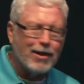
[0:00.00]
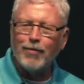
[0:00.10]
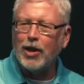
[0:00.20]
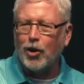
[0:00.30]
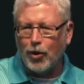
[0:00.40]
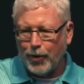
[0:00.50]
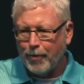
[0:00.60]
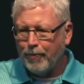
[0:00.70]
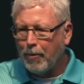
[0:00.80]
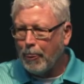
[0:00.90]
of the earth.
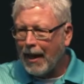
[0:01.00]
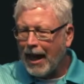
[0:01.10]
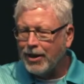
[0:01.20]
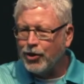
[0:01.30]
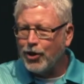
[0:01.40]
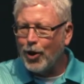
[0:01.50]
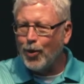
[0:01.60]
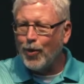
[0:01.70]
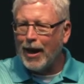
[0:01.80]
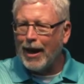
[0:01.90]
And
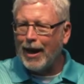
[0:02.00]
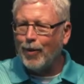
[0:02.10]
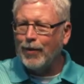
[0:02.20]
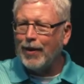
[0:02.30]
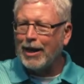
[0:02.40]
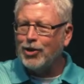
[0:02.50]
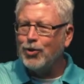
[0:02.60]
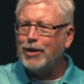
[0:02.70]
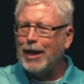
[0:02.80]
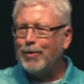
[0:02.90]
so uh, we've got two
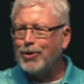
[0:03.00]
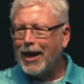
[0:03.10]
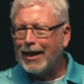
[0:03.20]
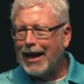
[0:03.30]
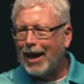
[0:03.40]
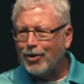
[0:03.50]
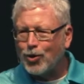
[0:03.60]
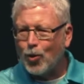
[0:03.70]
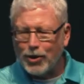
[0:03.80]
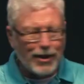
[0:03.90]
teams heading out
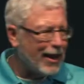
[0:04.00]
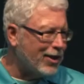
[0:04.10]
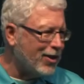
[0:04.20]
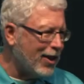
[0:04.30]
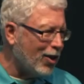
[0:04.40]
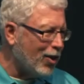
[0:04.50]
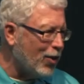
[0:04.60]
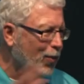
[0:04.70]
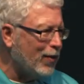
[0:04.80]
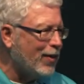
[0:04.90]
towards the ends of the
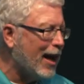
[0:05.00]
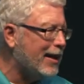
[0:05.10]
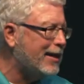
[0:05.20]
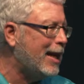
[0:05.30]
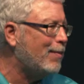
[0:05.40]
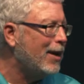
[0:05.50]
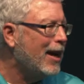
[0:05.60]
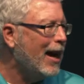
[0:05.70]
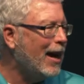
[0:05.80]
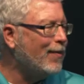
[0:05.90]
earth. We've got a team
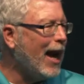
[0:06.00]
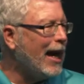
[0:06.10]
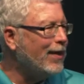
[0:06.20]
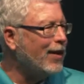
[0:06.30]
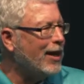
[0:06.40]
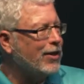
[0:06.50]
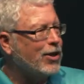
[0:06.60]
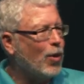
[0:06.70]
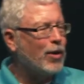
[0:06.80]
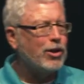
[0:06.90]
of eight that is
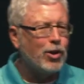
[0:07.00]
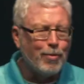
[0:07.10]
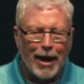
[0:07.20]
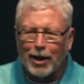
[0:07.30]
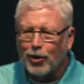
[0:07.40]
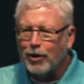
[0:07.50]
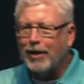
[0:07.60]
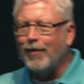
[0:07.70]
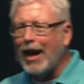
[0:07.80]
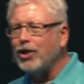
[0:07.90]
going to do medical
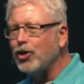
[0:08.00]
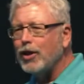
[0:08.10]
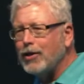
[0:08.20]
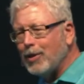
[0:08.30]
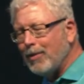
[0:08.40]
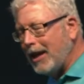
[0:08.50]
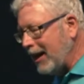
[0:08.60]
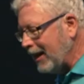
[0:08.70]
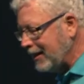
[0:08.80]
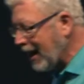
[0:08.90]
evangelism
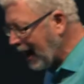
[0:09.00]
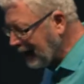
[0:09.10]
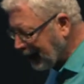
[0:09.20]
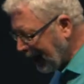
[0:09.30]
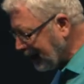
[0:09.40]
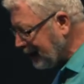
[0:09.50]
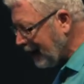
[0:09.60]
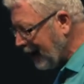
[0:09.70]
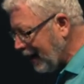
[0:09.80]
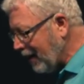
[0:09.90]
in Thailand.
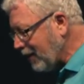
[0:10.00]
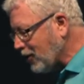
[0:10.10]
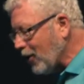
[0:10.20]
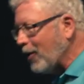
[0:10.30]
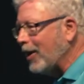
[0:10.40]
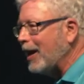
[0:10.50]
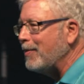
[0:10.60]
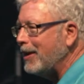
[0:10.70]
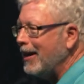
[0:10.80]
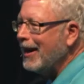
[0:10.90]
Uh, so they're going to be.